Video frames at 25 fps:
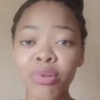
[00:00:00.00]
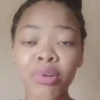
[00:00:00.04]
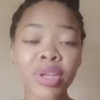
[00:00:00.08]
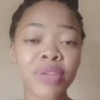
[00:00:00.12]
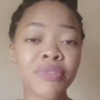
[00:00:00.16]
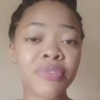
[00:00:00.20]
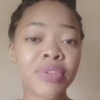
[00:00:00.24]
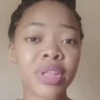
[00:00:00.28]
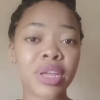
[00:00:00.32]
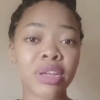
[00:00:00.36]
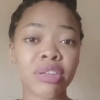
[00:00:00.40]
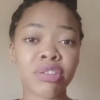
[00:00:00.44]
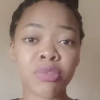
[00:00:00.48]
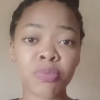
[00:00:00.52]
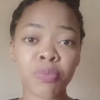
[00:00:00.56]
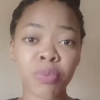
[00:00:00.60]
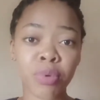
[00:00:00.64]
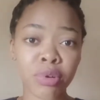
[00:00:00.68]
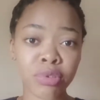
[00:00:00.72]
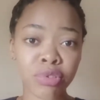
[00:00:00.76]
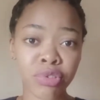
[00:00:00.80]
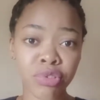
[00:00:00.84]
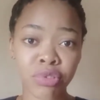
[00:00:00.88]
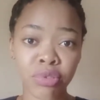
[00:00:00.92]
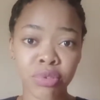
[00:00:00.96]
or even
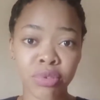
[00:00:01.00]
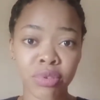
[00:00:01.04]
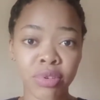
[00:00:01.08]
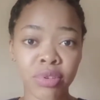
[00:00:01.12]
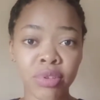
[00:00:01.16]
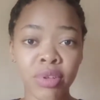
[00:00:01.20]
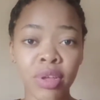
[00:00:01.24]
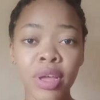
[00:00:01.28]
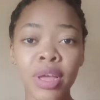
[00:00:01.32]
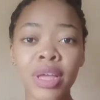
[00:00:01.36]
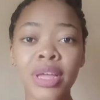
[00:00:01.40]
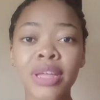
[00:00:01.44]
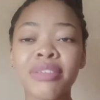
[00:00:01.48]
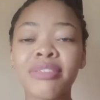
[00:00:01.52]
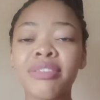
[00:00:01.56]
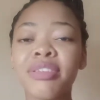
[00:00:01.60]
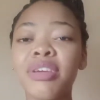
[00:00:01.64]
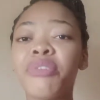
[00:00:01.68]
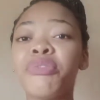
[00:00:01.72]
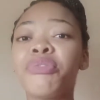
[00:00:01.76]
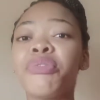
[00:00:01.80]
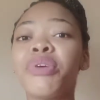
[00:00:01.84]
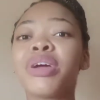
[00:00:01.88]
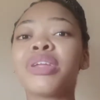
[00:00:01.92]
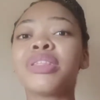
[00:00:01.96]
expulsions.
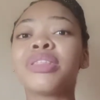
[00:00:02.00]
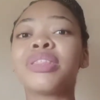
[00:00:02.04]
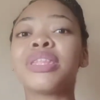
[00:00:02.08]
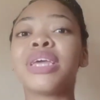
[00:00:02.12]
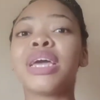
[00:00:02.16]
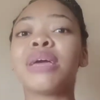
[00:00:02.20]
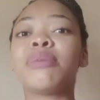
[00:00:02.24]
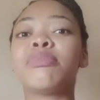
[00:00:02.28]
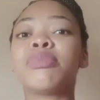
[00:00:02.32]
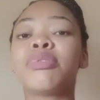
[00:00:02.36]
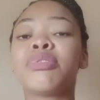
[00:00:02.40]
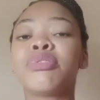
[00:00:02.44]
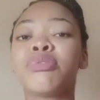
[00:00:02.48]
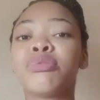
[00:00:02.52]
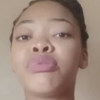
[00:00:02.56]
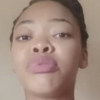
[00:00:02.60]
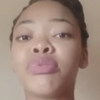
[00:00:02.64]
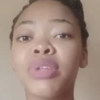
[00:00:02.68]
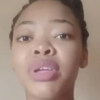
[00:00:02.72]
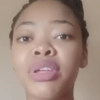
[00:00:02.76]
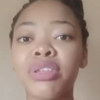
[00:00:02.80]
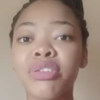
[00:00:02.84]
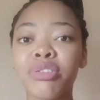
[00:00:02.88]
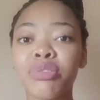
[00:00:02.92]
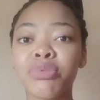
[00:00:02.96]
Several times
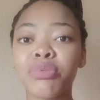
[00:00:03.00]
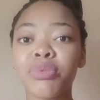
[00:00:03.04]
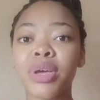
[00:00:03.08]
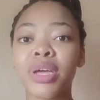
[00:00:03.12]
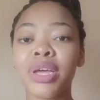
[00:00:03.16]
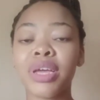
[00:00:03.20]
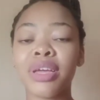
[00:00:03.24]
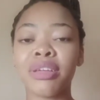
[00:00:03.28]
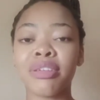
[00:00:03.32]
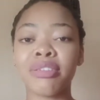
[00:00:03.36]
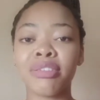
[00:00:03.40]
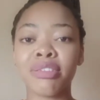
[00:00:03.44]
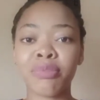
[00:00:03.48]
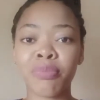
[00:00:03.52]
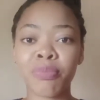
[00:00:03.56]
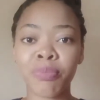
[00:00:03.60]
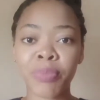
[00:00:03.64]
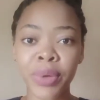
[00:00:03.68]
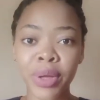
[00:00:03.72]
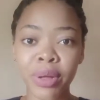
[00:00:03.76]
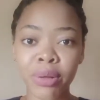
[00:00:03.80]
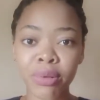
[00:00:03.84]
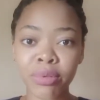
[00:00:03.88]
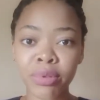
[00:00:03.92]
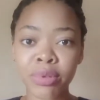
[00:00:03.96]
students were
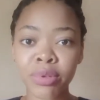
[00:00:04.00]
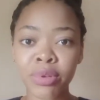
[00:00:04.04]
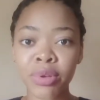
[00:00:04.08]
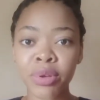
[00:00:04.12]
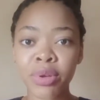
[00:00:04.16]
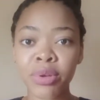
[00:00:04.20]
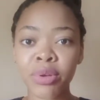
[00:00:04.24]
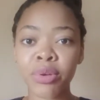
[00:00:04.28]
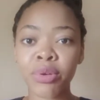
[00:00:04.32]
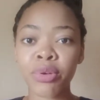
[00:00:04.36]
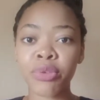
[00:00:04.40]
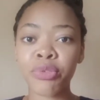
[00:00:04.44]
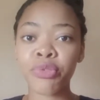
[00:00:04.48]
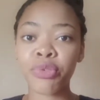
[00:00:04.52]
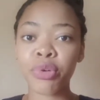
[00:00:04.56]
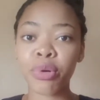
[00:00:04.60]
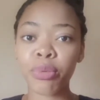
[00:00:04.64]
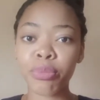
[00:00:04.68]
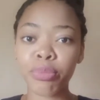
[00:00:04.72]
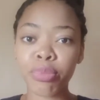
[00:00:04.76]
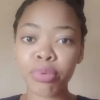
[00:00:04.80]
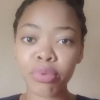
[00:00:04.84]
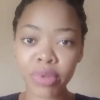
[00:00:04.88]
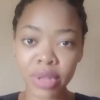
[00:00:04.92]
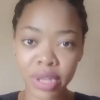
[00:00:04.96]
expelled for
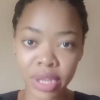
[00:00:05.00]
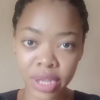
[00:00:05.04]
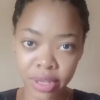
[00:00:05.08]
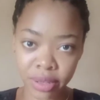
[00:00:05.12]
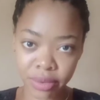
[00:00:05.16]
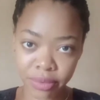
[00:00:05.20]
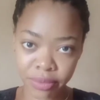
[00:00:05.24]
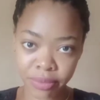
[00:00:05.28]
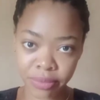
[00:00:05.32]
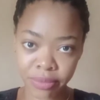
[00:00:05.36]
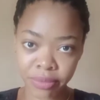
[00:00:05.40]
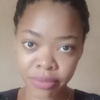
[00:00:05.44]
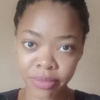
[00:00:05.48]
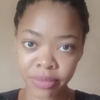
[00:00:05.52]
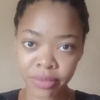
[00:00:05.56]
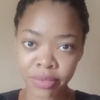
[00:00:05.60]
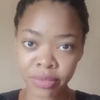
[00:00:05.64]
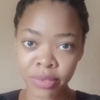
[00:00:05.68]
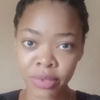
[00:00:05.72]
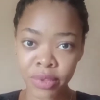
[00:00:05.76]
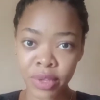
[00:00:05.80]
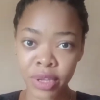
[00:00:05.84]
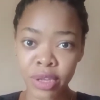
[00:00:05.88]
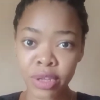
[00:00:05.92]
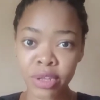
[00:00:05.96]
bullying.
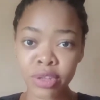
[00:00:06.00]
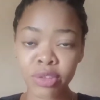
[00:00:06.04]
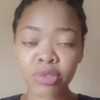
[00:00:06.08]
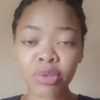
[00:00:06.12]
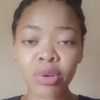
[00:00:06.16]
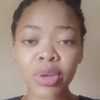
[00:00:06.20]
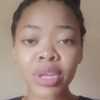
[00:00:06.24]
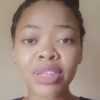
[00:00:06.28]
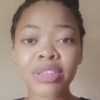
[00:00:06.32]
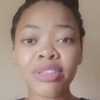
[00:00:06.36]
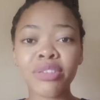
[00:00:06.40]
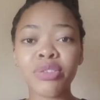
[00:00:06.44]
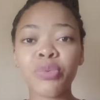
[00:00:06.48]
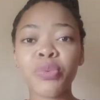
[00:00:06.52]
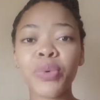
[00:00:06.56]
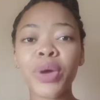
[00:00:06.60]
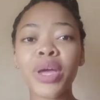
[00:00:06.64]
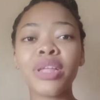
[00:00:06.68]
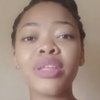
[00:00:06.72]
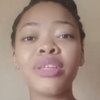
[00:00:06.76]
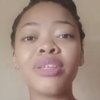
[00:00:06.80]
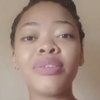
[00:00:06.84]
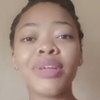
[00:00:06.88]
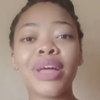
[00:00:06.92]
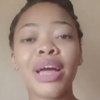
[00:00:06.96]
So it is
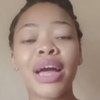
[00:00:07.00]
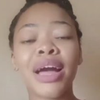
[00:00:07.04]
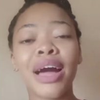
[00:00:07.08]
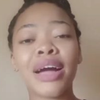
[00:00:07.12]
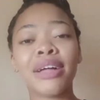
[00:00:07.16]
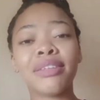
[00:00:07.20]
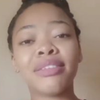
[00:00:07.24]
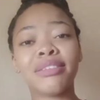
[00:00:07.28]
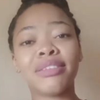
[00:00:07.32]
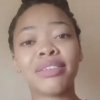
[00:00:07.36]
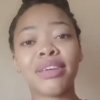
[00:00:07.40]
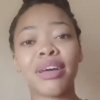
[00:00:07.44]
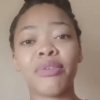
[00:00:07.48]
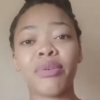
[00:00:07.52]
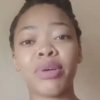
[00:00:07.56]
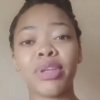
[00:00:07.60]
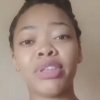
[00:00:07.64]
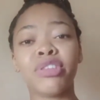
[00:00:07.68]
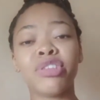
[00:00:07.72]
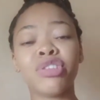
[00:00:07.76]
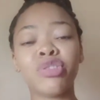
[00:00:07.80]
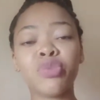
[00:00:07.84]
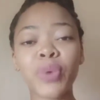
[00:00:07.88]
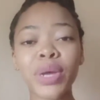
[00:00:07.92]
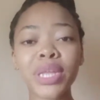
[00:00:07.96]
when
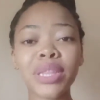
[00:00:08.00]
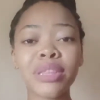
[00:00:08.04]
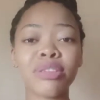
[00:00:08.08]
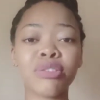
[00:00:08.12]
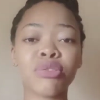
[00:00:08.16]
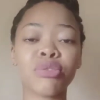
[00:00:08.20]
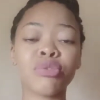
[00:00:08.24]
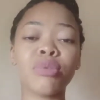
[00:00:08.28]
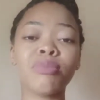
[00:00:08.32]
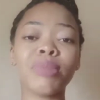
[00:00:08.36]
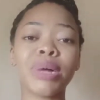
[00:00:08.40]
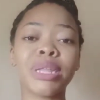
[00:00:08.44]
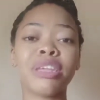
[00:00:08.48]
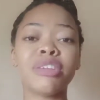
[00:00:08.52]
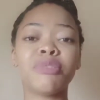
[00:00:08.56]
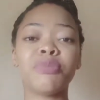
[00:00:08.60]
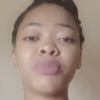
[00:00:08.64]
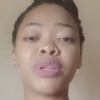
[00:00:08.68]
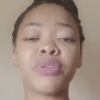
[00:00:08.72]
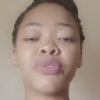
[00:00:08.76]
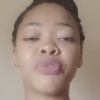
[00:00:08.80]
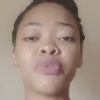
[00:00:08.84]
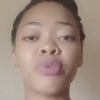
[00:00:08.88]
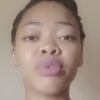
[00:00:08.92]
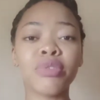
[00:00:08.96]
the school
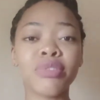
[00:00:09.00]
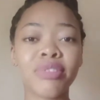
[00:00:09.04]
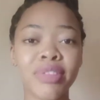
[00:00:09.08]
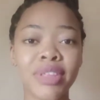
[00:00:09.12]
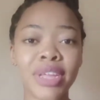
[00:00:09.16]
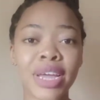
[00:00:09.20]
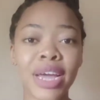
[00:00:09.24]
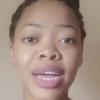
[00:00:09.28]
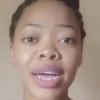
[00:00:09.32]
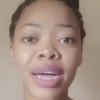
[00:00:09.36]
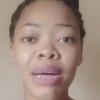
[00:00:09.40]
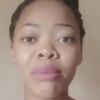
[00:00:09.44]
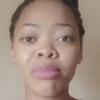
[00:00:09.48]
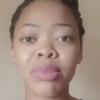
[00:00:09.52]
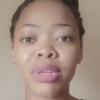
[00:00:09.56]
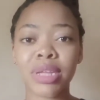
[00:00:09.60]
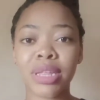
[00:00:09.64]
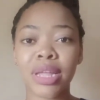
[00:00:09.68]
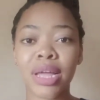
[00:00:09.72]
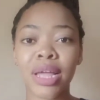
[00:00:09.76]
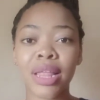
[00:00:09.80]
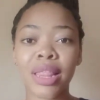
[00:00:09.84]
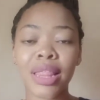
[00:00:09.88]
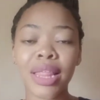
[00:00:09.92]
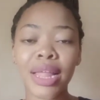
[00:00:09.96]
management folds their arms
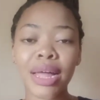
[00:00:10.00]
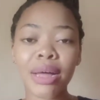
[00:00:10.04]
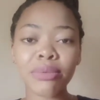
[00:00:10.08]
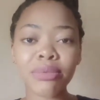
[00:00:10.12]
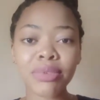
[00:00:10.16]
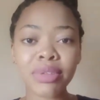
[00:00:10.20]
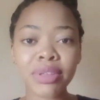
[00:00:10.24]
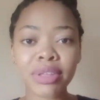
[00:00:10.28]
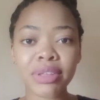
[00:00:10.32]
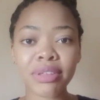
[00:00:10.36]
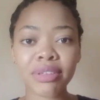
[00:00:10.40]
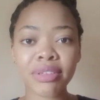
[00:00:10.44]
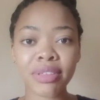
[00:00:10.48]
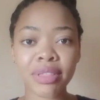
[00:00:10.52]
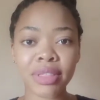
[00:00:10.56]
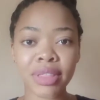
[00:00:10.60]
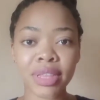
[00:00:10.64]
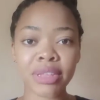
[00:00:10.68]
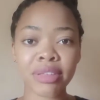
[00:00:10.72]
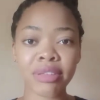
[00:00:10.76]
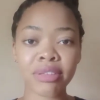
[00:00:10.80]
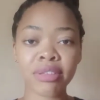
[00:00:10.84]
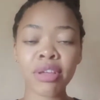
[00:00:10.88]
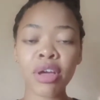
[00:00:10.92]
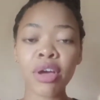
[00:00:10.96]
and allows these
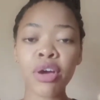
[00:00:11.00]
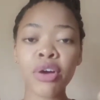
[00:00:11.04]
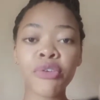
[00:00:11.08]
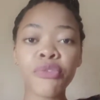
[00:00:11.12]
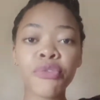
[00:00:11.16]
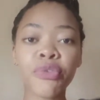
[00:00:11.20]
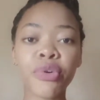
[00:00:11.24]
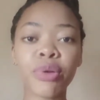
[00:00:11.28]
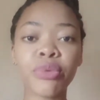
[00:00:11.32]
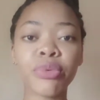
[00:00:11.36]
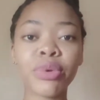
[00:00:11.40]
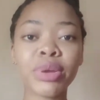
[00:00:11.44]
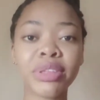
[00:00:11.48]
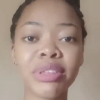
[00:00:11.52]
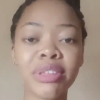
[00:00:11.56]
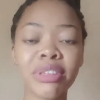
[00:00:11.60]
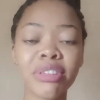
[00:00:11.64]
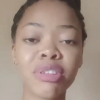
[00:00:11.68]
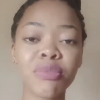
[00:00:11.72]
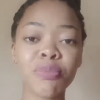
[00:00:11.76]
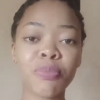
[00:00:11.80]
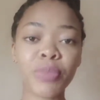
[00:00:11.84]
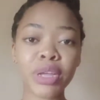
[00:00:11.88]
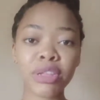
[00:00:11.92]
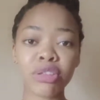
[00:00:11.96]
things for
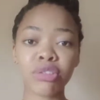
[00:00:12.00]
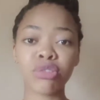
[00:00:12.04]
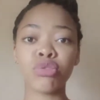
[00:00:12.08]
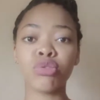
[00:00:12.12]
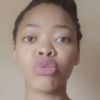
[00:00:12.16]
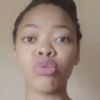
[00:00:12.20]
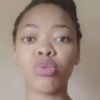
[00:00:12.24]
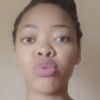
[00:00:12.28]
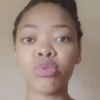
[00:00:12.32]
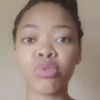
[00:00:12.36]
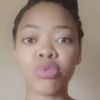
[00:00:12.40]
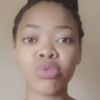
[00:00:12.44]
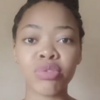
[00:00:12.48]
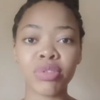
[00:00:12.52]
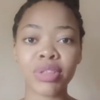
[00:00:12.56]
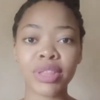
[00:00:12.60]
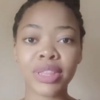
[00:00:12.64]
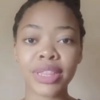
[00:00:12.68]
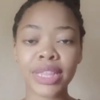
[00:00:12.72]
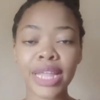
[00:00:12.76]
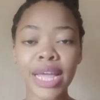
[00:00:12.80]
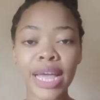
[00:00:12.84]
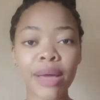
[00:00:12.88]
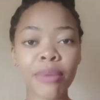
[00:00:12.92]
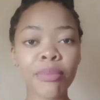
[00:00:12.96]
reasons best known
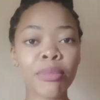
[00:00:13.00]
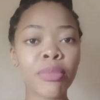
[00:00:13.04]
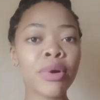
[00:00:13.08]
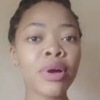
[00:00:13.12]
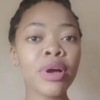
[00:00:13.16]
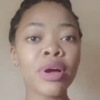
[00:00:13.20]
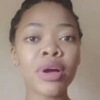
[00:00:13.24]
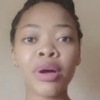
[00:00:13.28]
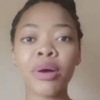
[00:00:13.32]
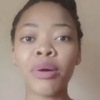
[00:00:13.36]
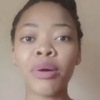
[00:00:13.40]
to them.